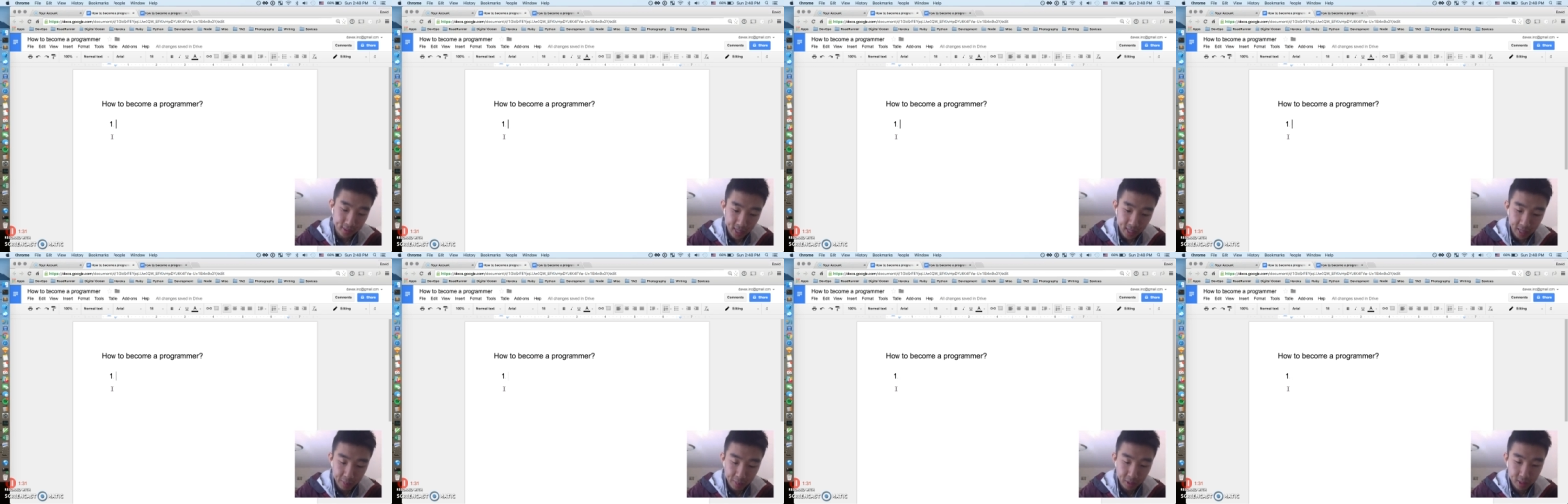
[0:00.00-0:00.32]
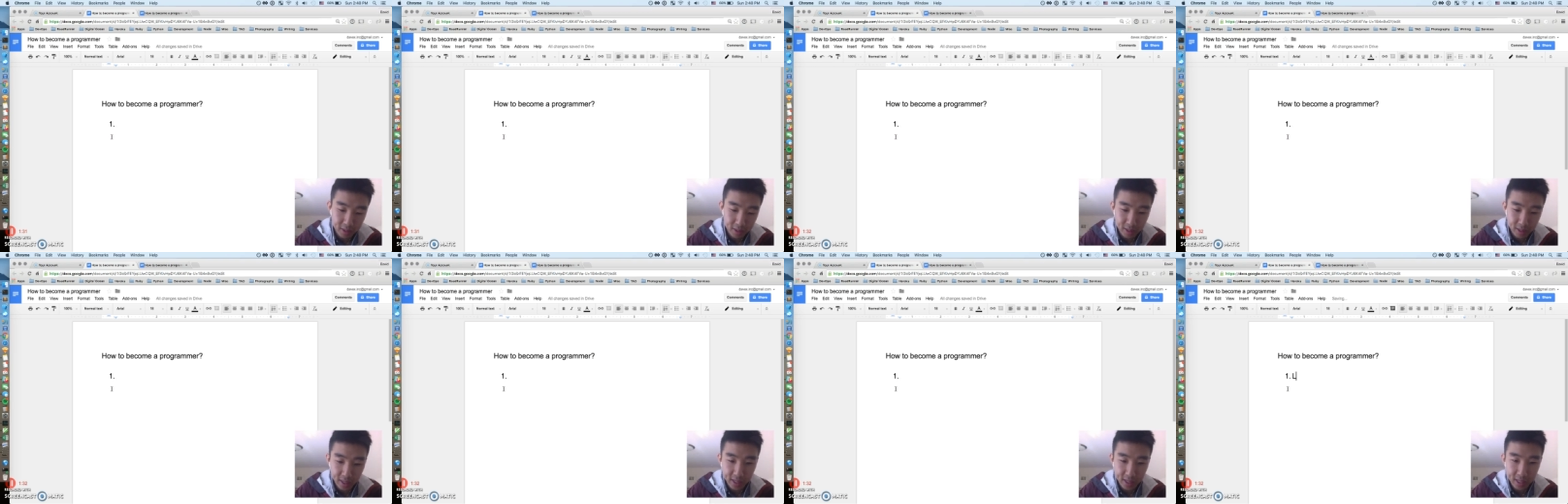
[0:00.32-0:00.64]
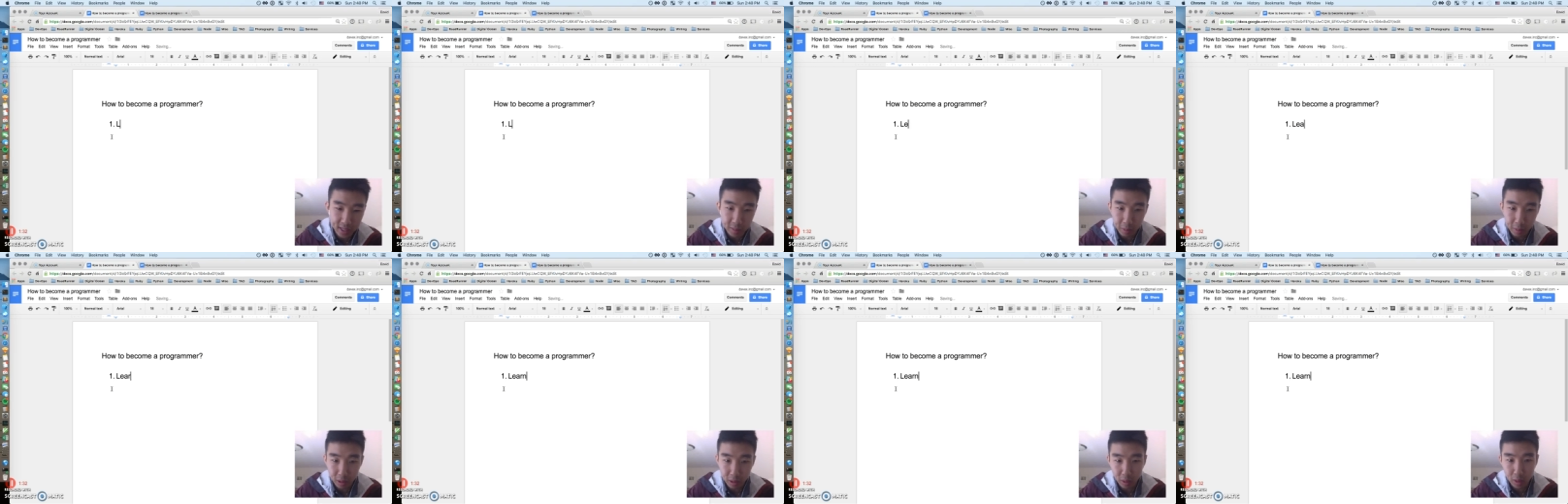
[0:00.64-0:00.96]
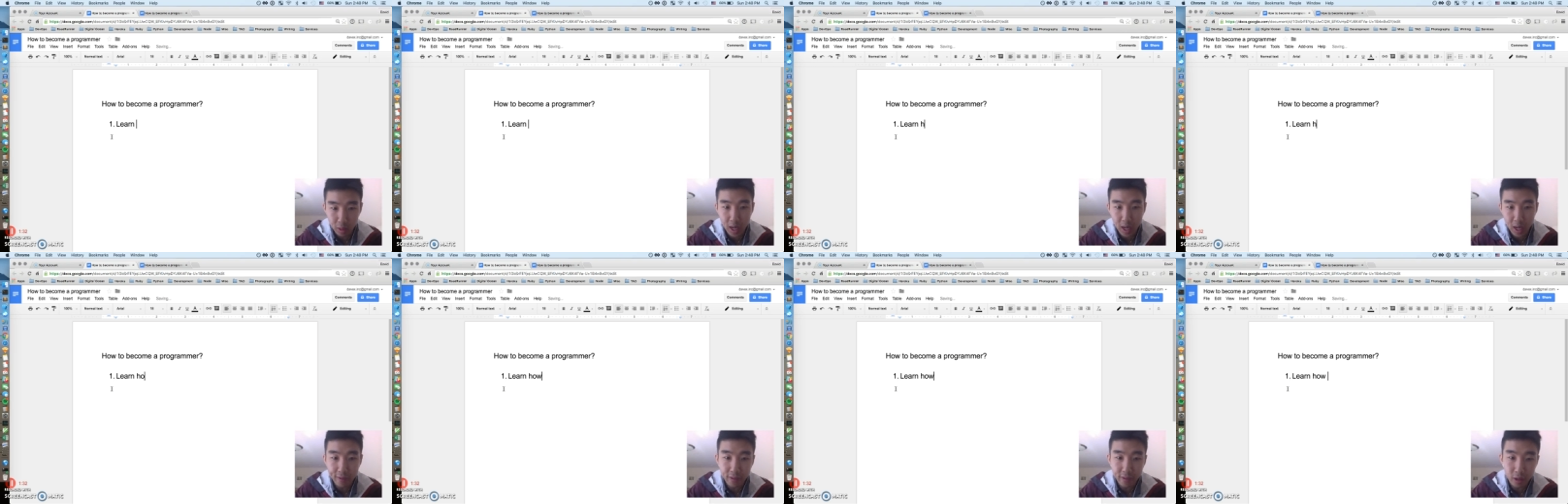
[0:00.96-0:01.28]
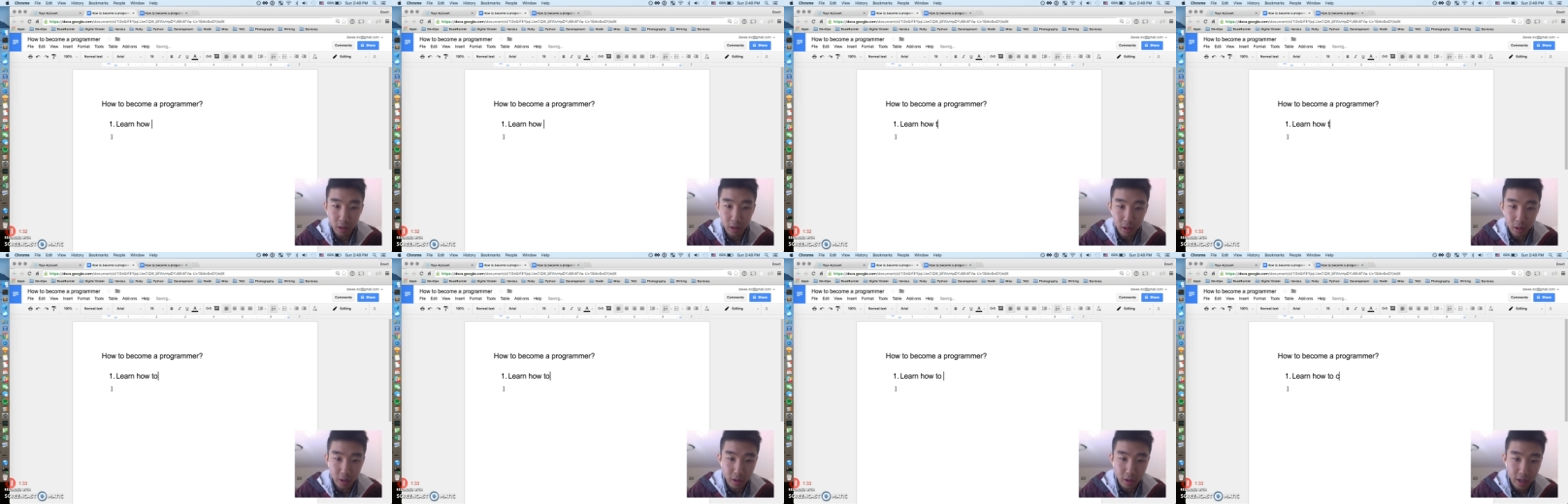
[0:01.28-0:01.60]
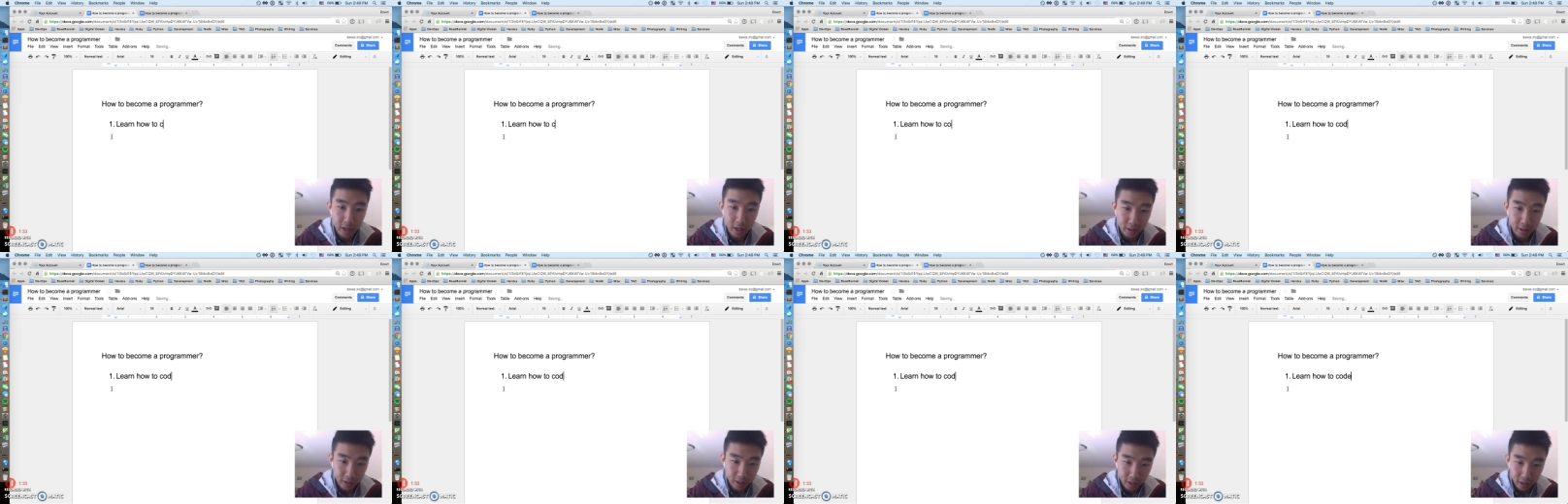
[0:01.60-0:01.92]
table stakes, but you have to learn
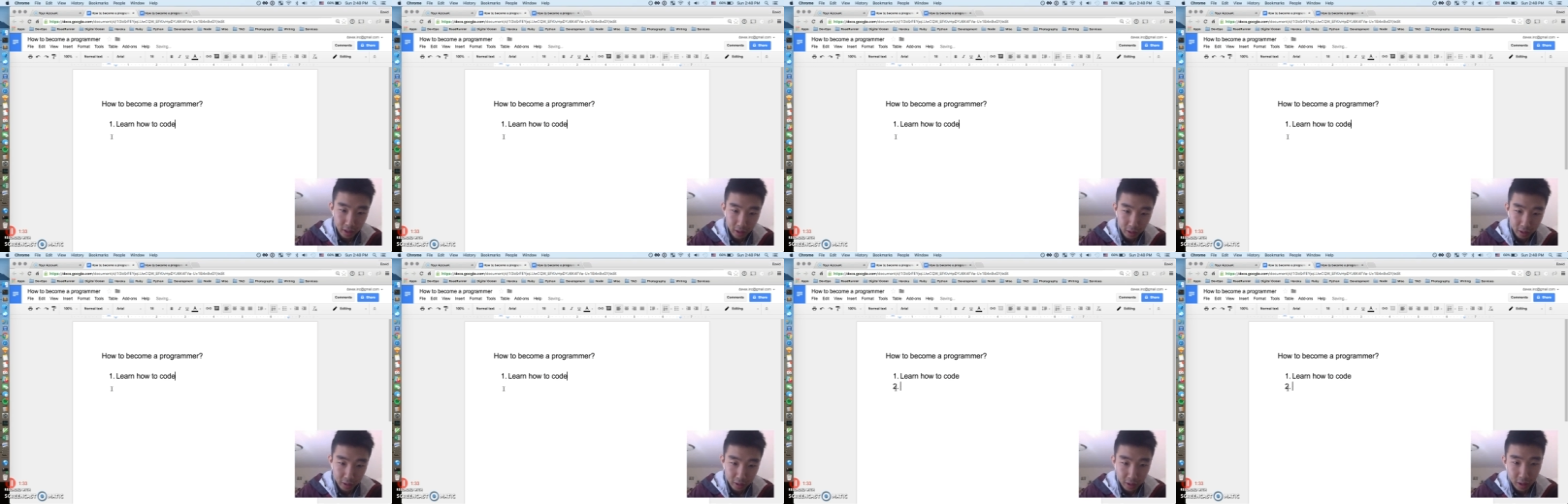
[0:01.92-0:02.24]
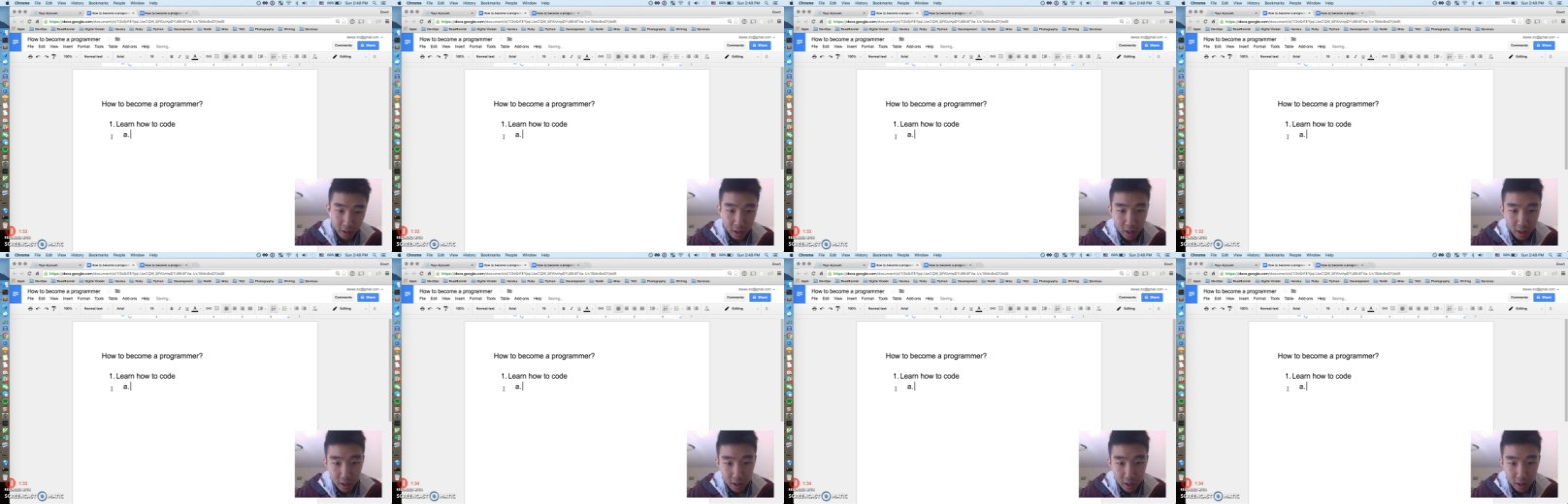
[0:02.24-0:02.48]
how to code,